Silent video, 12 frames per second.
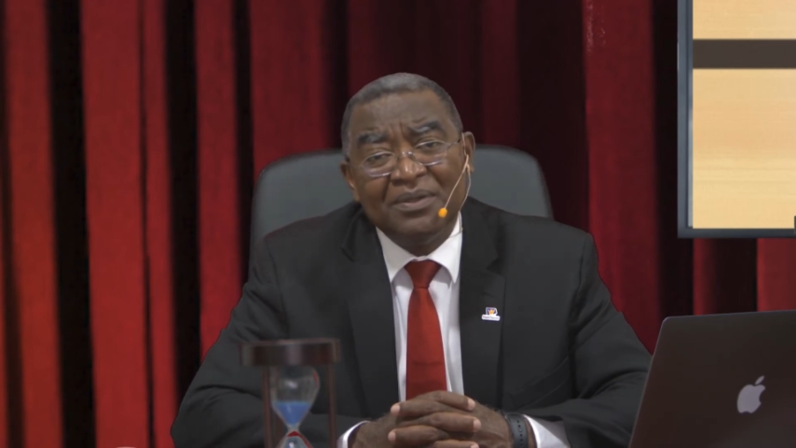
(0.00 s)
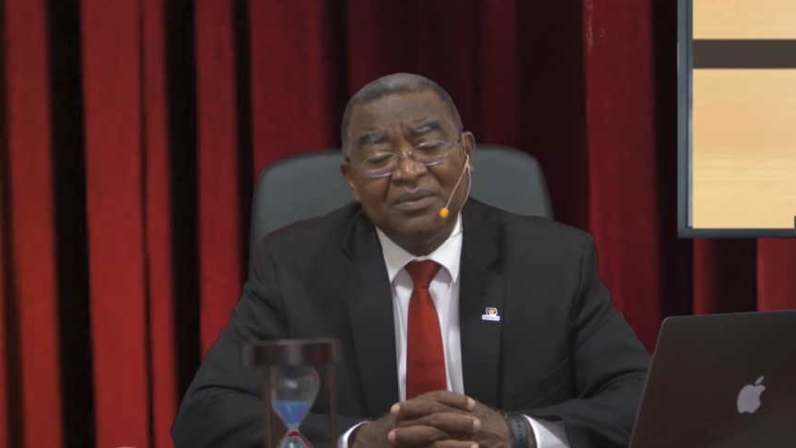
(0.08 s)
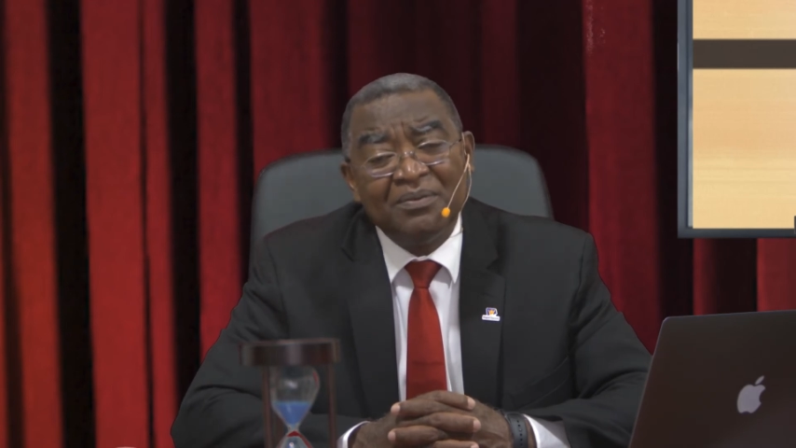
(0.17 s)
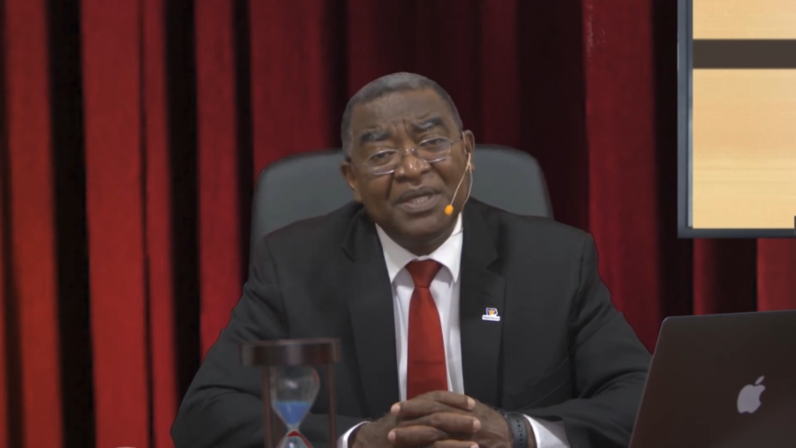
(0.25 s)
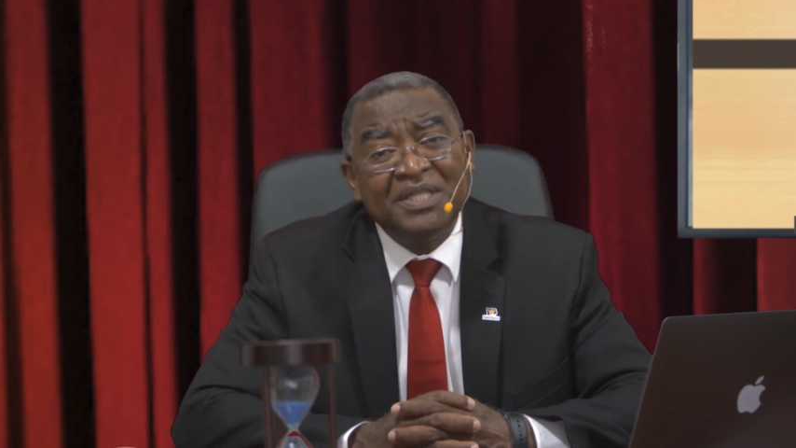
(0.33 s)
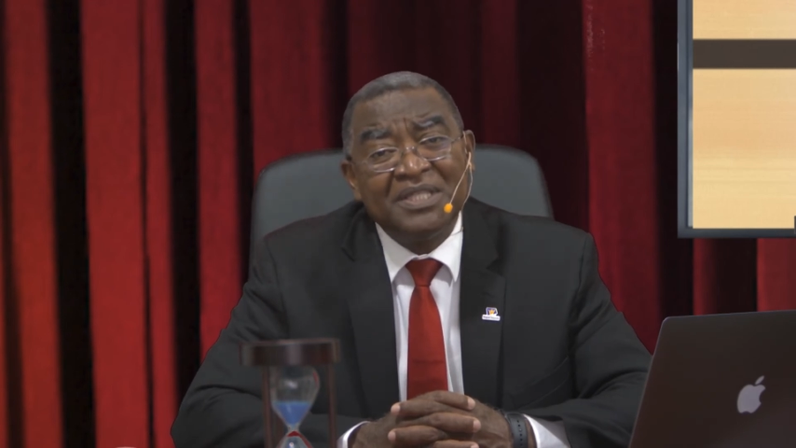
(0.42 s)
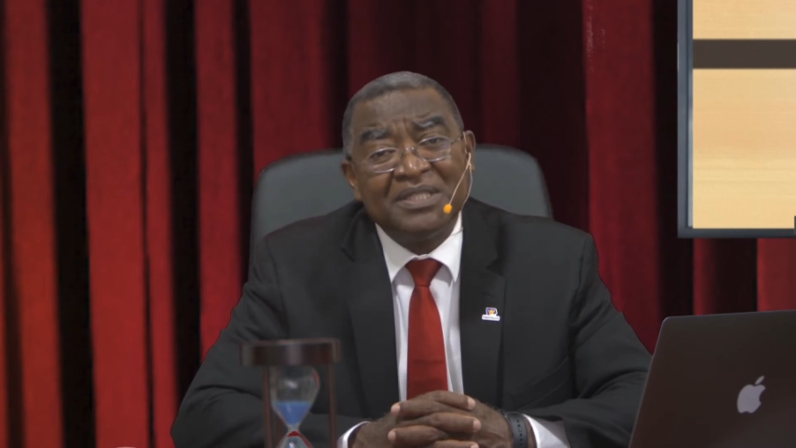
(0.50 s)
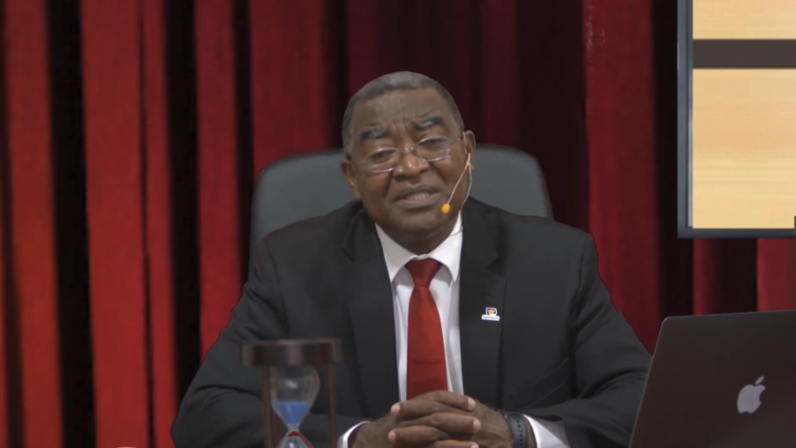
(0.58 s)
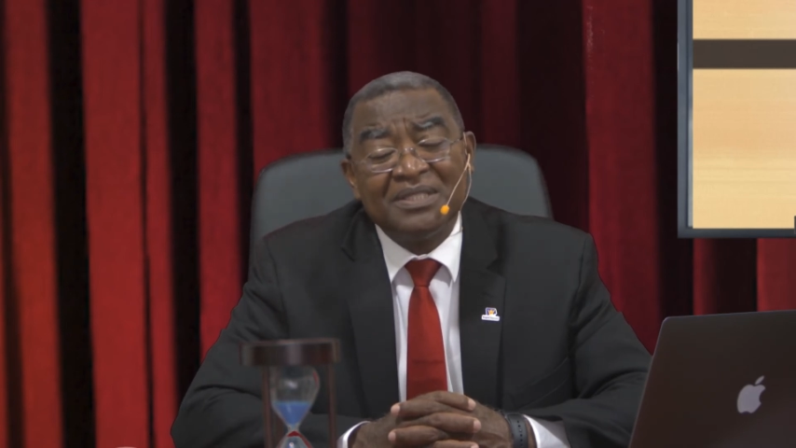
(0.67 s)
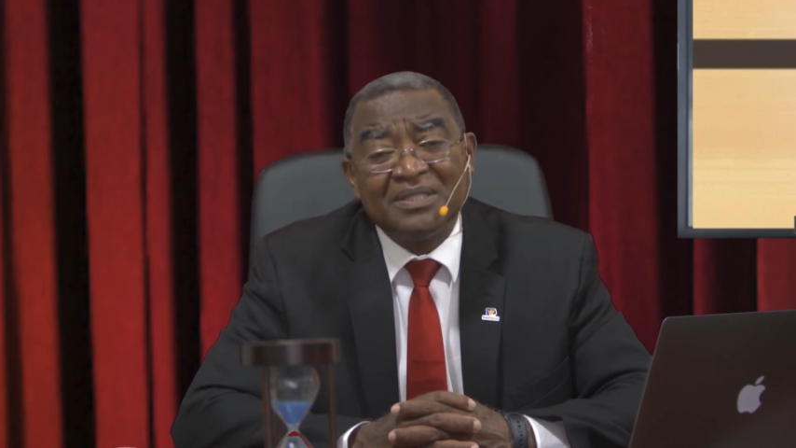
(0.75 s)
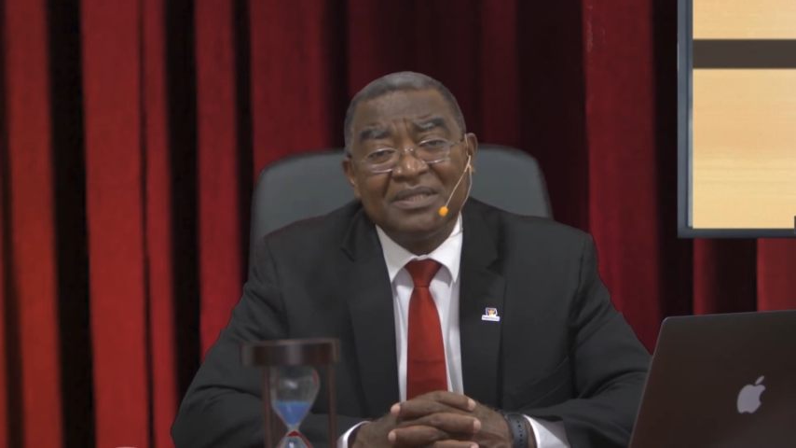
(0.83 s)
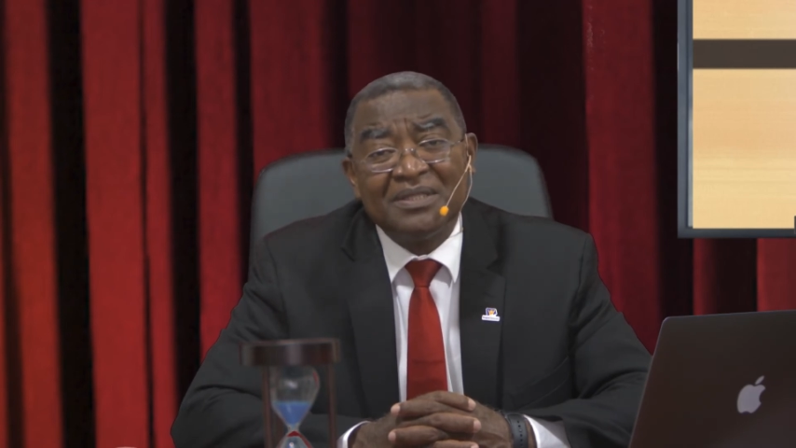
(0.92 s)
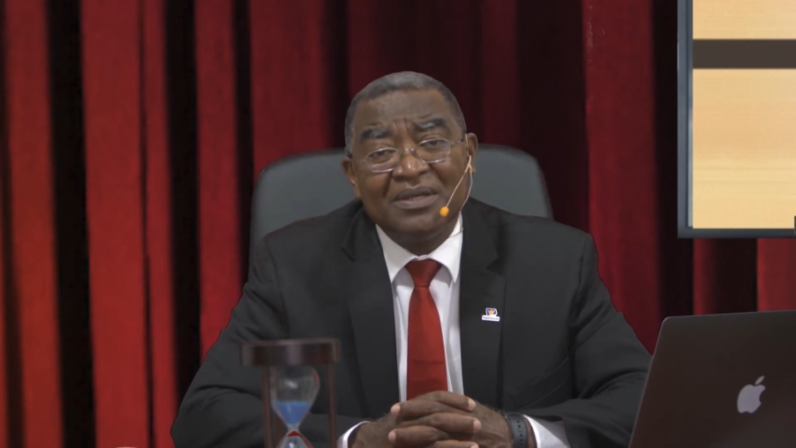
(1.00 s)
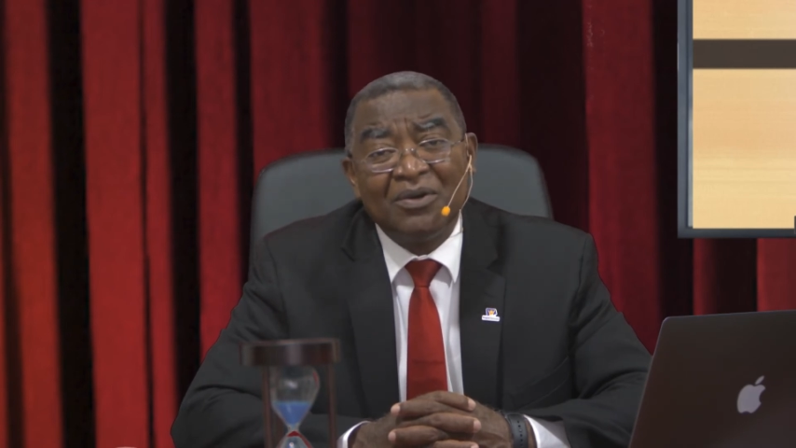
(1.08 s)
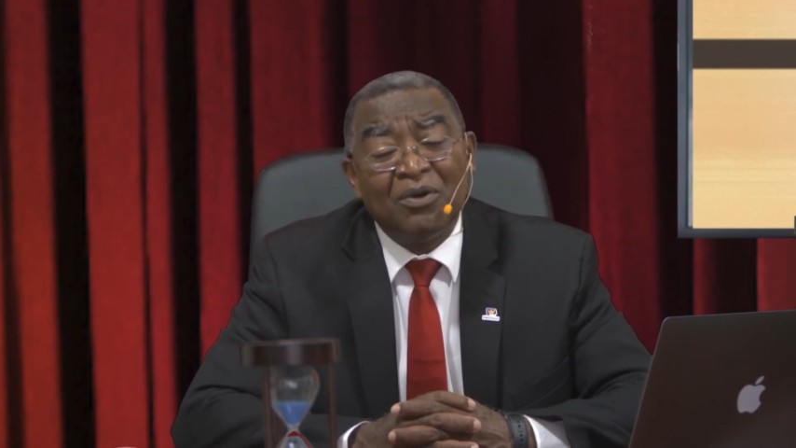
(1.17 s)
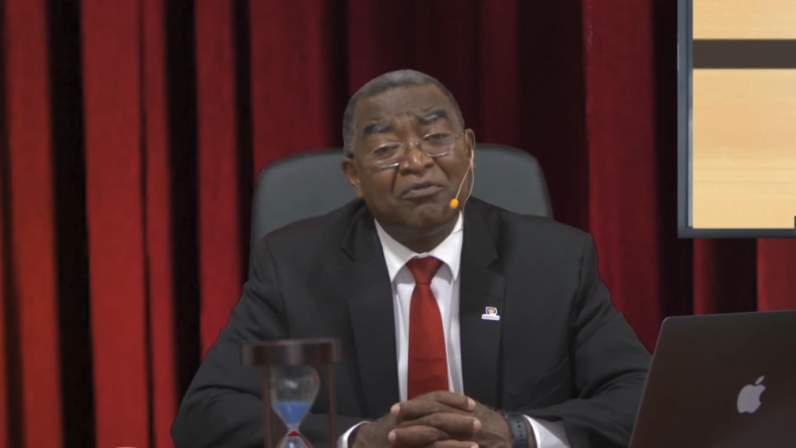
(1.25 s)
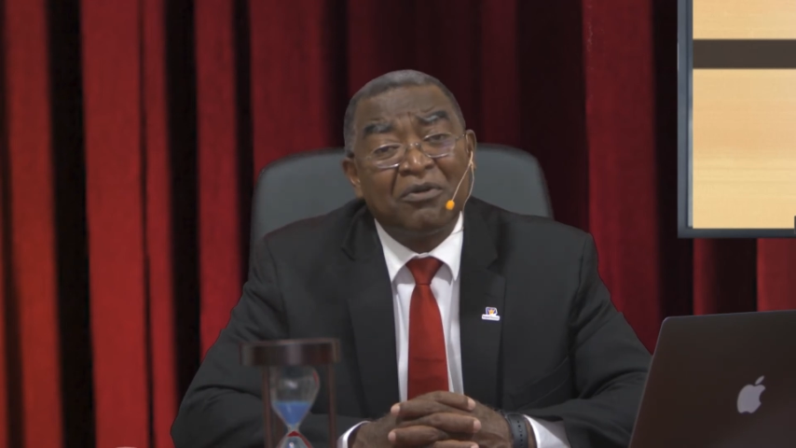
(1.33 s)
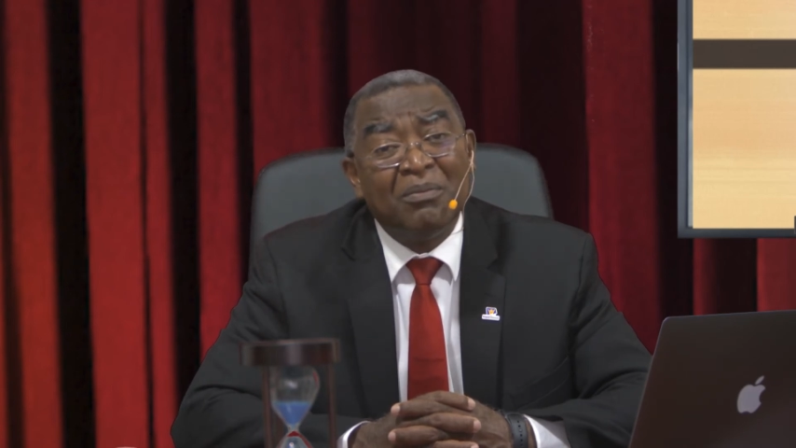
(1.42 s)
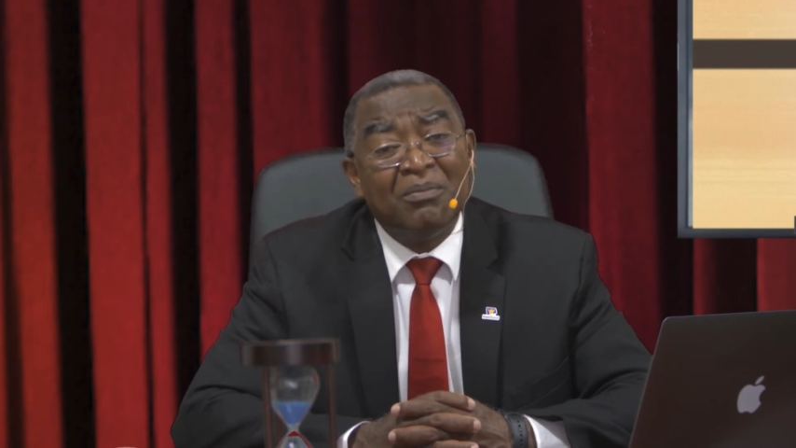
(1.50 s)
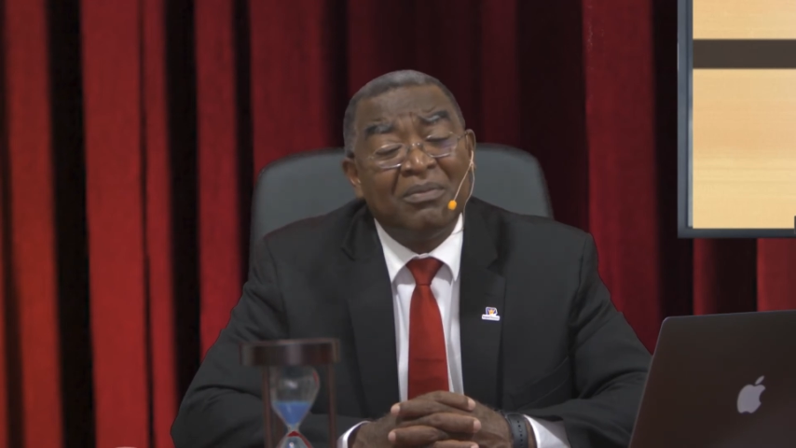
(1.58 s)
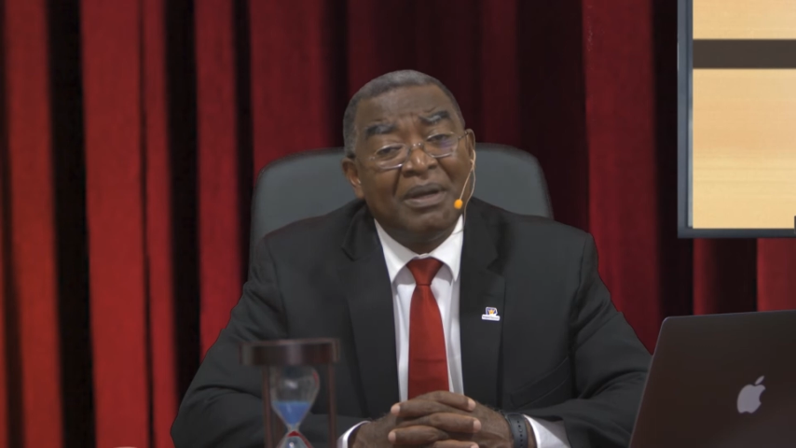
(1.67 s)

or from